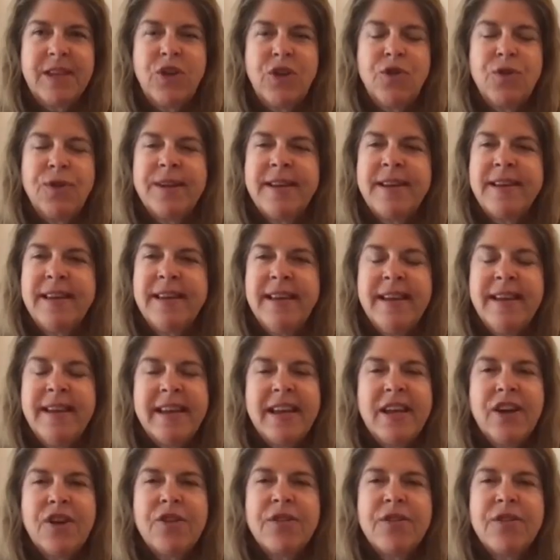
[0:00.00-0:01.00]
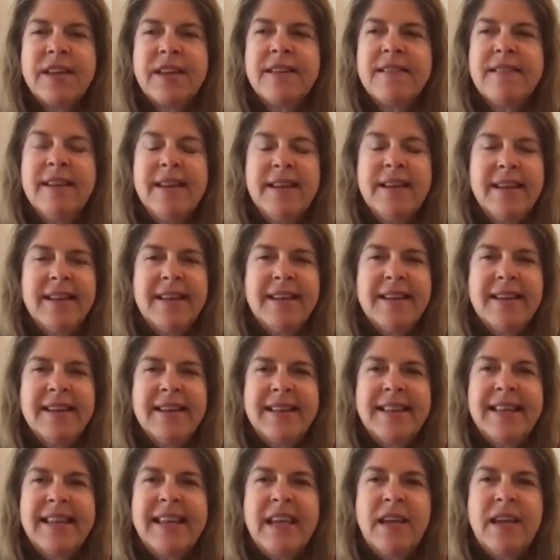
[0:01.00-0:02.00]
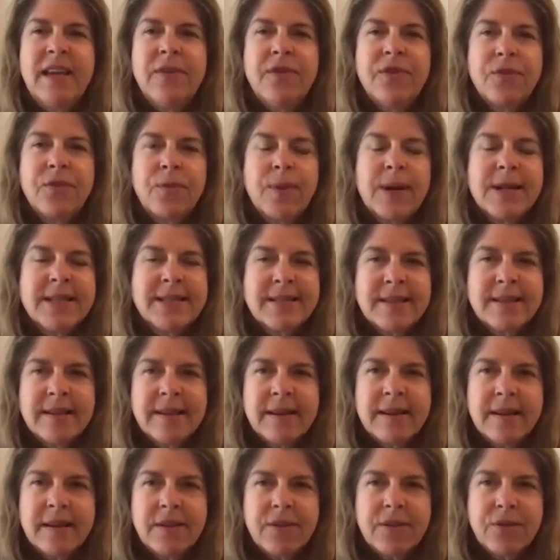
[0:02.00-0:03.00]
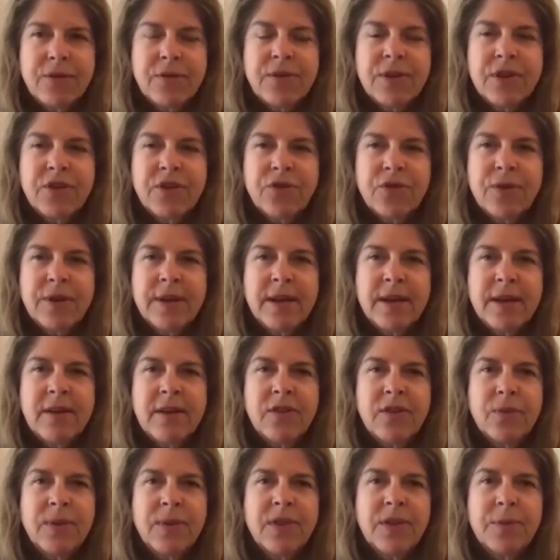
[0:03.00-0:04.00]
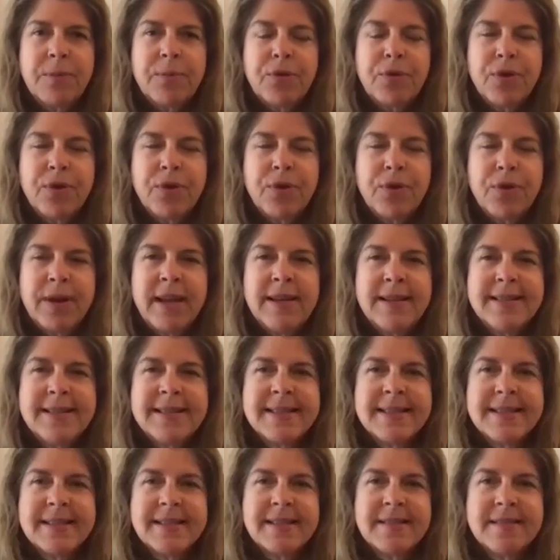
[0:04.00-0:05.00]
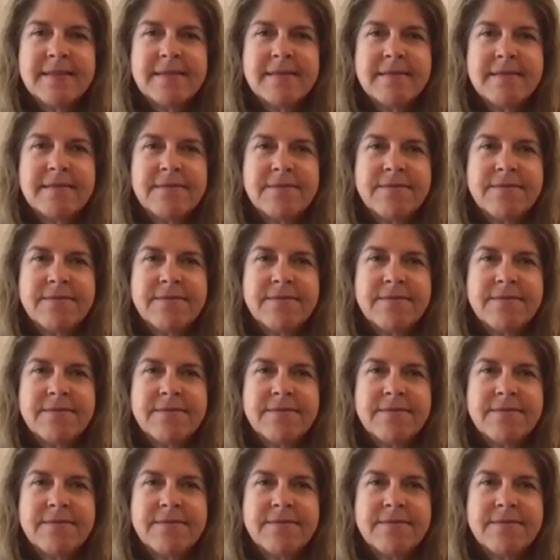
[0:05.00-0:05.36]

You can hear the leaves rustling through the trees with the breeze.